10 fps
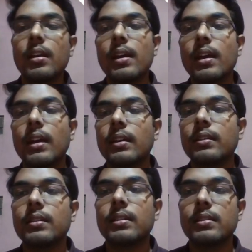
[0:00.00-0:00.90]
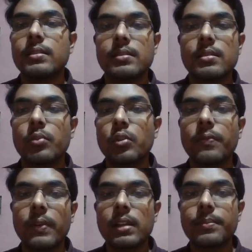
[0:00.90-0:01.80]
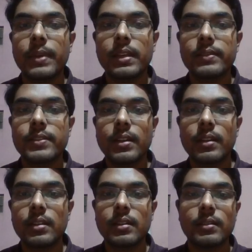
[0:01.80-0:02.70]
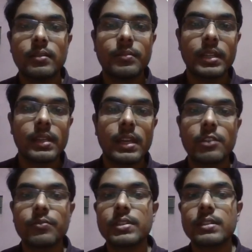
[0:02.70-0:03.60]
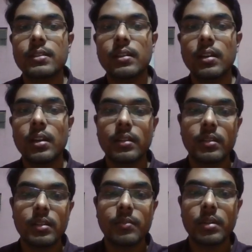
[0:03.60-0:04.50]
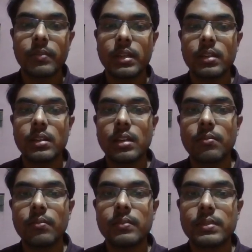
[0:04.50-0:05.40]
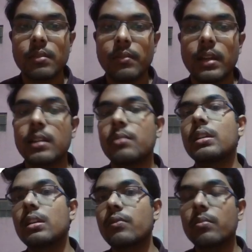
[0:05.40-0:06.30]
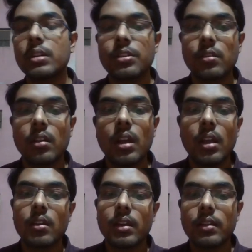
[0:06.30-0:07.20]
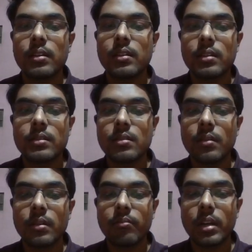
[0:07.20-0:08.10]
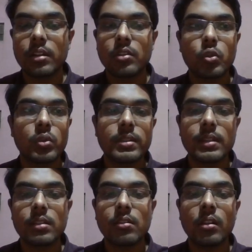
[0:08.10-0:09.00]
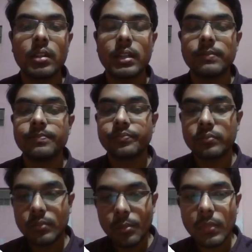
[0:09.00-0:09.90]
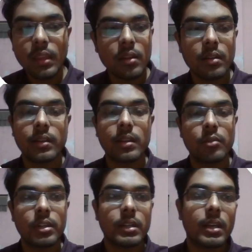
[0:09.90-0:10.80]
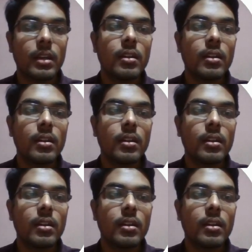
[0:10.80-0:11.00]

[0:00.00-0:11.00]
And this is the profile page. Here my names and the department name, some academic information, and here is a button to reset all the demo data.